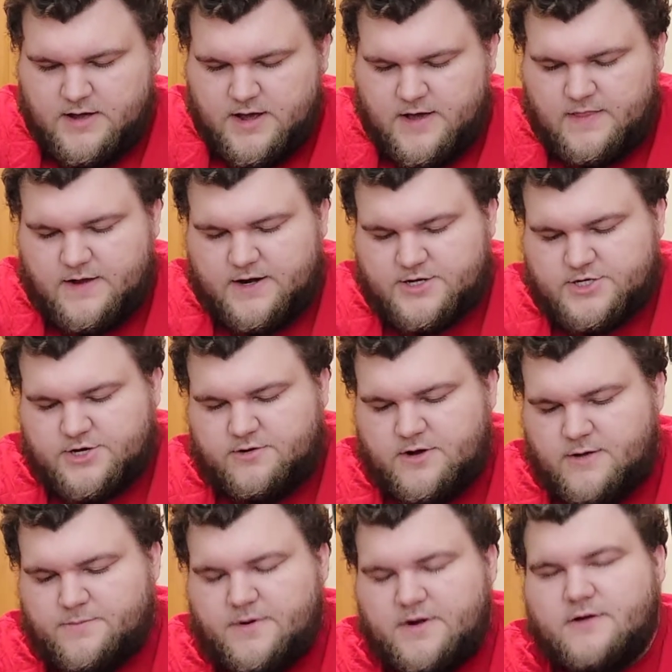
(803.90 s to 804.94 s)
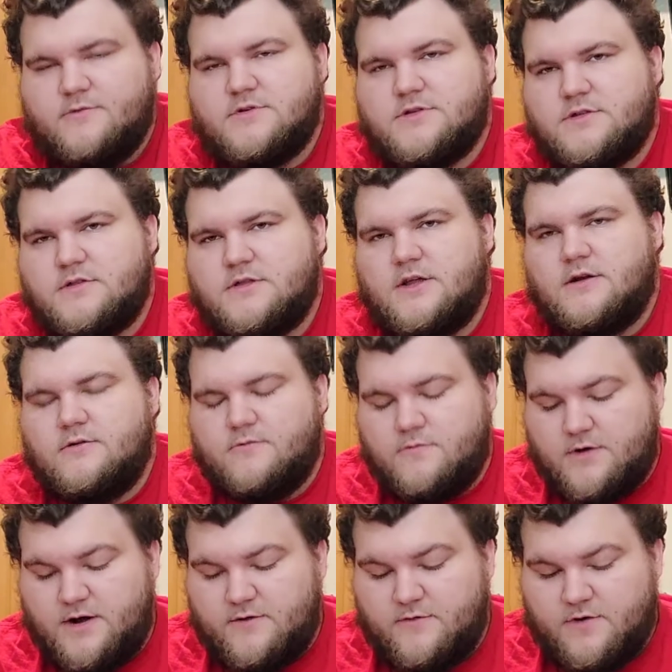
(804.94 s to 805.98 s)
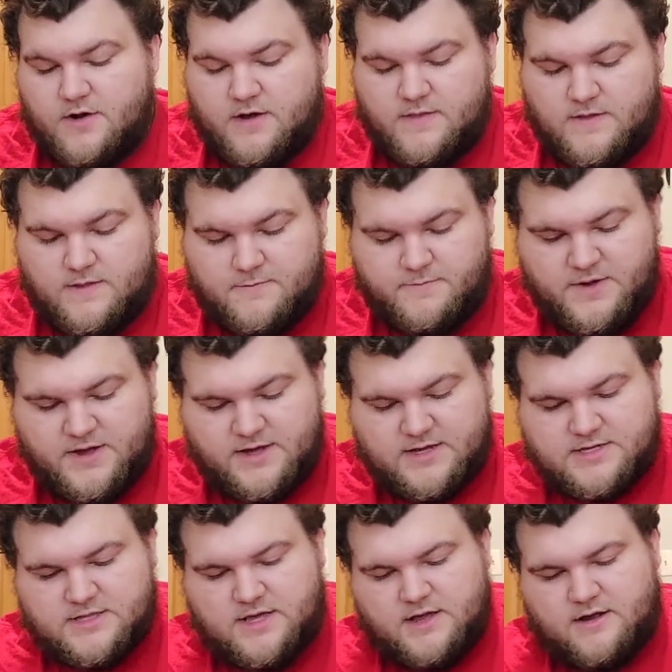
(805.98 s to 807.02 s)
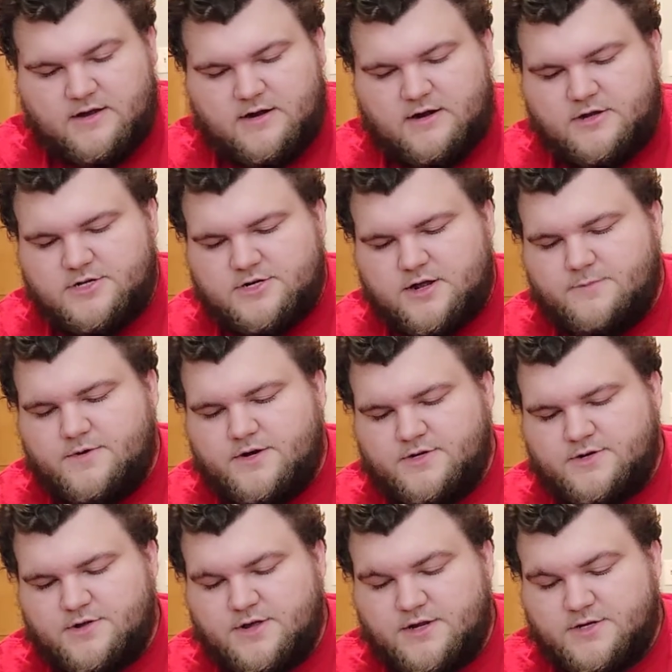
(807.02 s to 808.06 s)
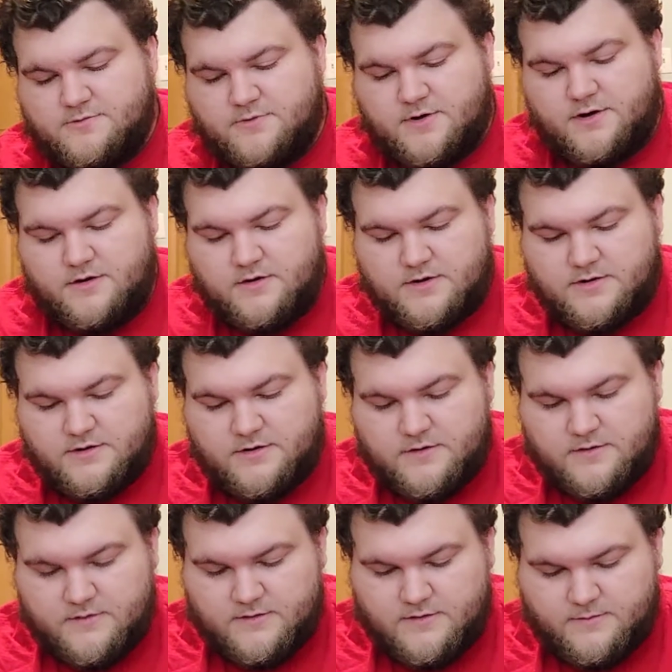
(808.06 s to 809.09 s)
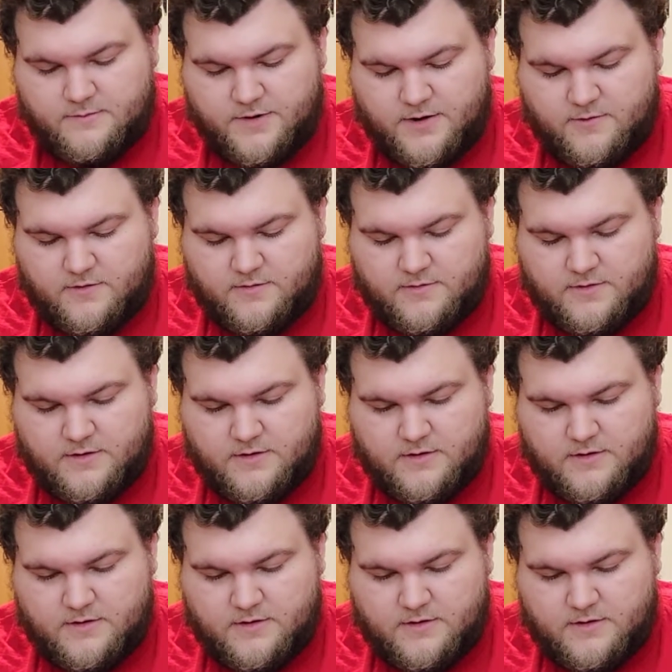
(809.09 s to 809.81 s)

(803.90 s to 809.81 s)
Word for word: and then it showed up, and it was you know whatever. And then the biggest thing, i am going to show you each one here, so bear with me.